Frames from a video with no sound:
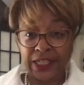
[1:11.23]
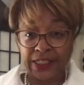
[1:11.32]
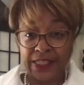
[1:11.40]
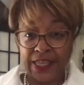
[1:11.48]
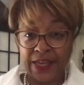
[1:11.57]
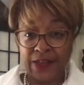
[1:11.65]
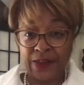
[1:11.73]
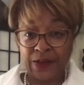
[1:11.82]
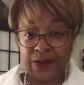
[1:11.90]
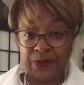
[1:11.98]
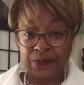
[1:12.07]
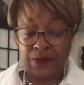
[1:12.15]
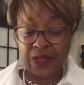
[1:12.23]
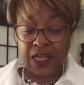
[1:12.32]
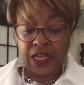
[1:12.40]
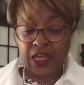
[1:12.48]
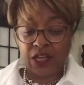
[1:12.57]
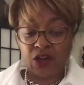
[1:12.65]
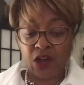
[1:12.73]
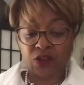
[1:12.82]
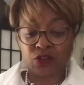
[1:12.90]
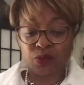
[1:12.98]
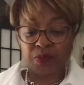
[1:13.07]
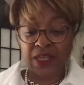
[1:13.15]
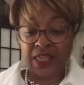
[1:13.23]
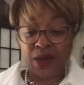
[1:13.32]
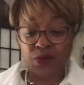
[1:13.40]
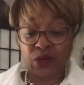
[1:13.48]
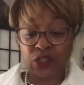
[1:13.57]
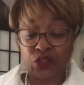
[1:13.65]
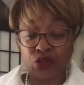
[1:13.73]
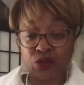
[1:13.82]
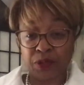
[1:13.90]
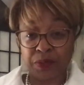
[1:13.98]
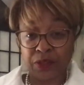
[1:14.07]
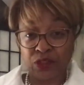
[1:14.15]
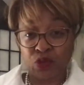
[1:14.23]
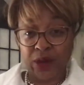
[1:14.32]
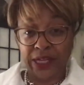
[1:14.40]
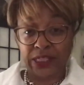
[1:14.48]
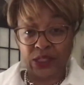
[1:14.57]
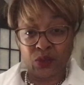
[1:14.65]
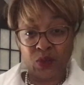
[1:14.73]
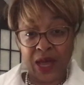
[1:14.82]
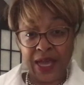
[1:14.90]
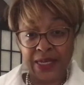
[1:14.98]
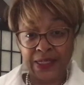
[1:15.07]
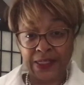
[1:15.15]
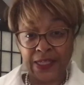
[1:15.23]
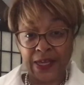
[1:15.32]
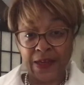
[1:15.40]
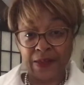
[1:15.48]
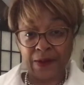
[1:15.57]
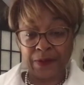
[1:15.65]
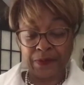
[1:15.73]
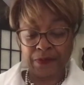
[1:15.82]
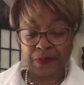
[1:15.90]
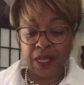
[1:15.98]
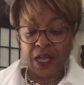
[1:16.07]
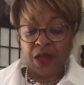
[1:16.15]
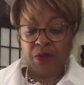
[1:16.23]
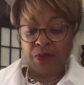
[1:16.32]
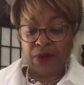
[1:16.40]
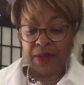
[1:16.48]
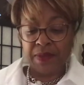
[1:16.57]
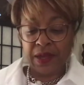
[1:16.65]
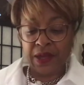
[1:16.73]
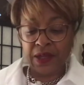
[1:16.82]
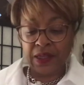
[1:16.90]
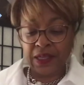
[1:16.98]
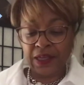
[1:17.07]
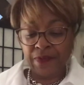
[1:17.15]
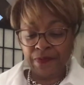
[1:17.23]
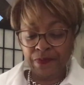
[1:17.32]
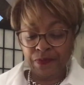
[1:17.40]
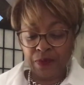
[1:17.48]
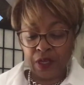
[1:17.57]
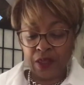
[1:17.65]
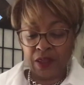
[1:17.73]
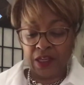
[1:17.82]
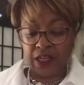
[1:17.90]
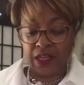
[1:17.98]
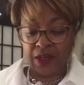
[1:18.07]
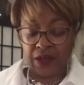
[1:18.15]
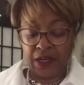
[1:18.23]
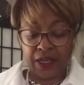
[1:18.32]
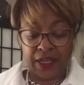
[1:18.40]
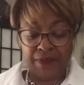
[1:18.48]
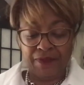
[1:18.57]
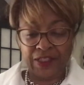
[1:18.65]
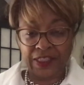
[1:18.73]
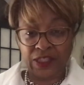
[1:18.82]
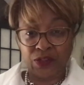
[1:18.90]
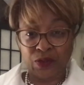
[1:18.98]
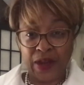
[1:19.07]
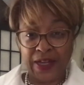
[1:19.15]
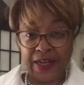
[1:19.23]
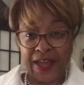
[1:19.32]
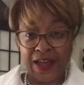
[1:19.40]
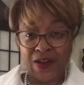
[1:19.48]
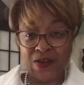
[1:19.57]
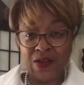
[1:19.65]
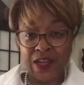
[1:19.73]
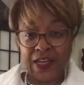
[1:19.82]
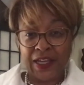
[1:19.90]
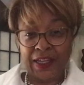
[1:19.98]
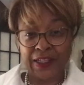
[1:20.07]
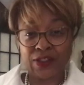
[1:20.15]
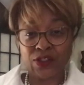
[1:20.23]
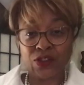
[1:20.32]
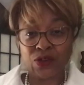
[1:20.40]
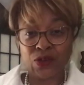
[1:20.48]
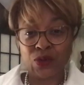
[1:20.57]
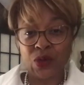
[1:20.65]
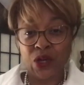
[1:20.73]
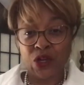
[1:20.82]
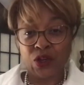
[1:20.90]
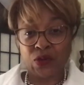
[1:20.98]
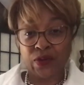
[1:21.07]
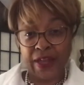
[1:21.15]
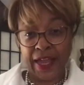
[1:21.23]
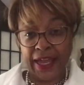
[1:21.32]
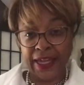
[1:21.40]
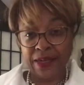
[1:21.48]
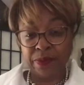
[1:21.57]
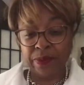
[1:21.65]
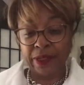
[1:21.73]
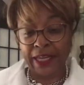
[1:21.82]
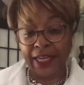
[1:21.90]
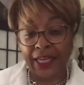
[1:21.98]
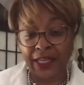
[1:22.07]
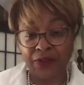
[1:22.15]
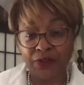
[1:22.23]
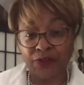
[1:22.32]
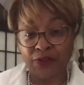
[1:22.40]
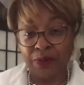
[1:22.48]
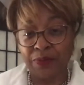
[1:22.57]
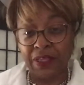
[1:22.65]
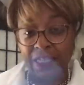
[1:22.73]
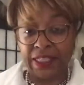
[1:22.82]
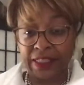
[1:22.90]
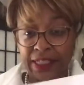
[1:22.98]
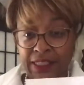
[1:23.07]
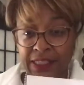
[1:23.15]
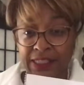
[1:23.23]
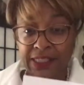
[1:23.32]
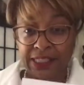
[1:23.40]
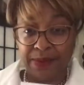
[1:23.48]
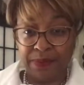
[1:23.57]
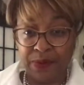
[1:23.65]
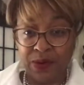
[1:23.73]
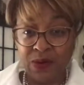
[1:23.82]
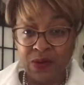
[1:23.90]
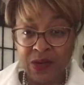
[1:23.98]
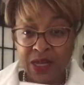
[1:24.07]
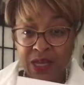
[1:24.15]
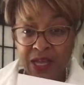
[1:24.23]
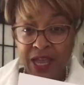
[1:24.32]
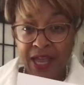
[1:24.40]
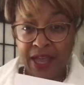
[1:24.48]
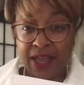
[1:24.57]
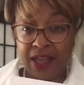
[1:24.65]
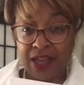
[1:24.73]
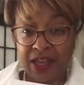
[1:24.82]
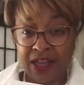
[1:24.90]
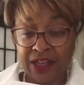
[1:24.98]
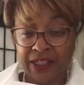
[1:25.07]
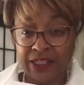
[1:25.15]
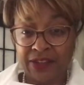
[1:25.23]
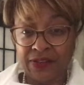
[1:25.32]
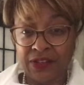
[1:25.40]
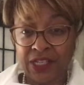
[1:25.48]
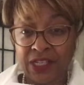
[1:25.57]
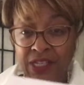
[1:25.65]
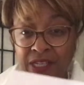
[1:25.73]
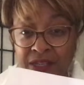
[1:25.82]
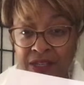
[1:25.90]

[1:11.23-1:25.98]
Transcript: as the other. Could also be that one strip is twice as wide as the other. Primarily, the emphasis right now is to create a plane from these simple activity